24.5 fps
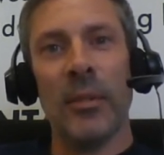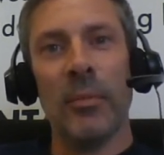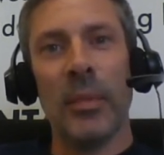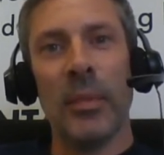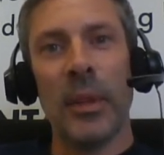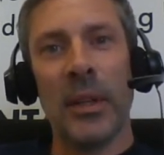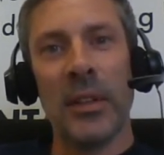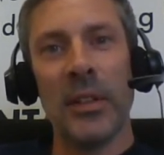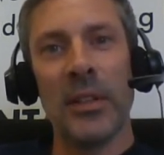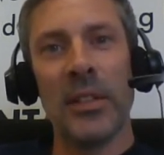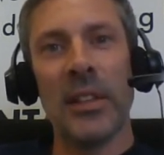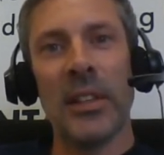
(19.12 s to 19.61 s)

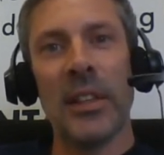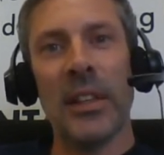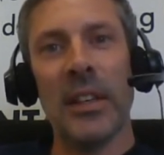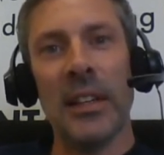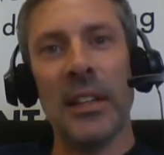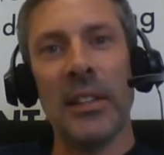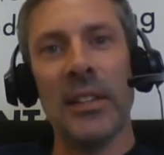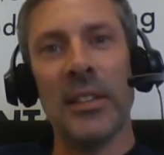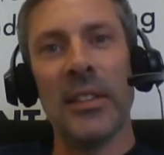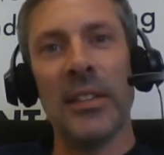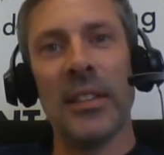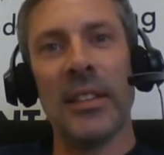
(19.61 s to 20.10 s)
Because of
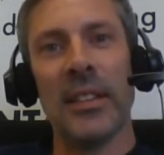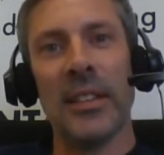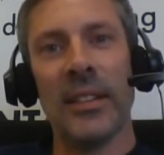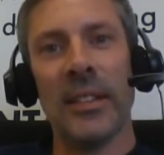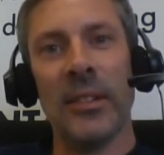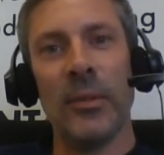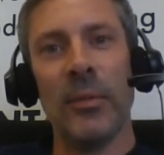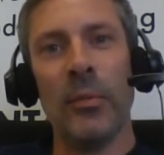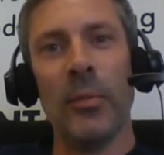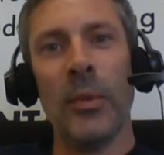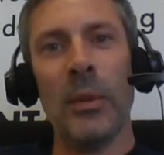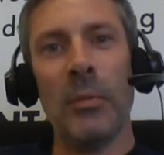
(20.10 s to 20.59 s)
this,
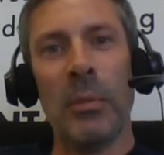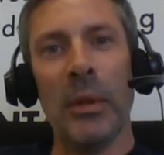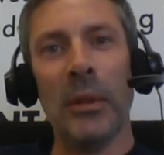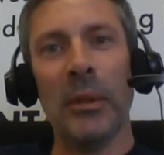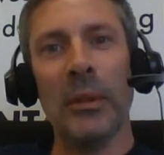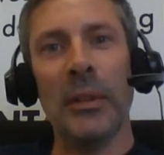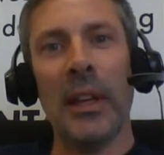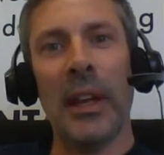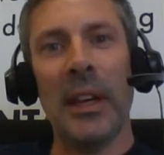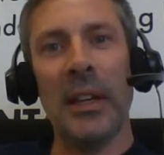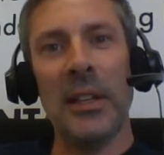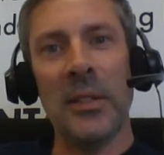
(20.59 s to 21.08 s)
we
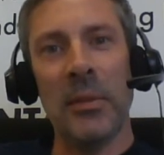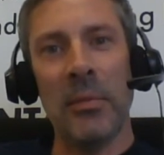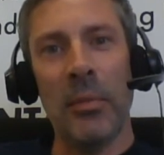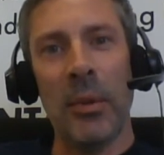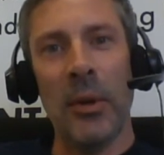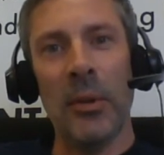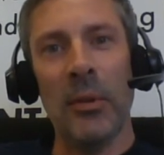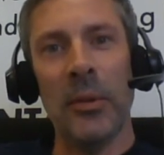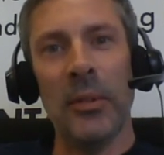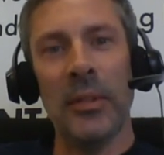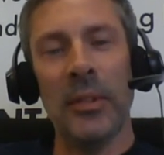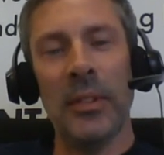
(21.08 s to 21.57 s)
built
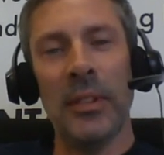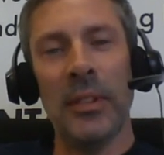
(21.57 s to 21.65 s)
Datable.